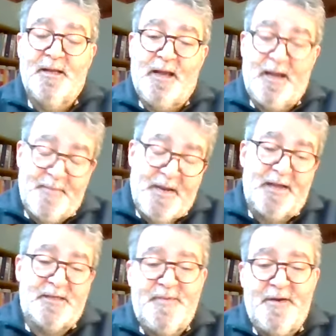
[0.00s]
my
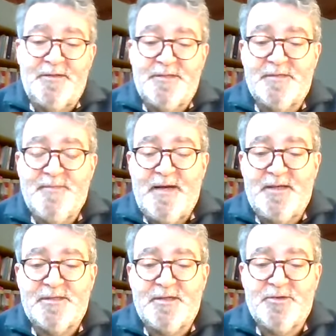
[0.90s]
experience is many
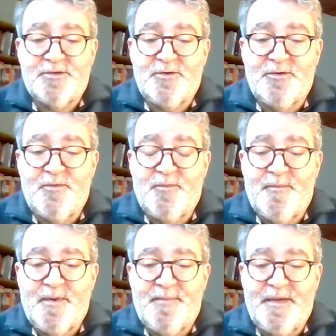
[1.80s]
social
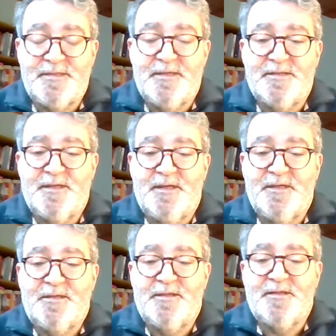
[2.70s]

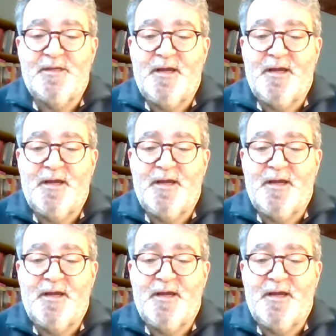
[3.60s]
businesses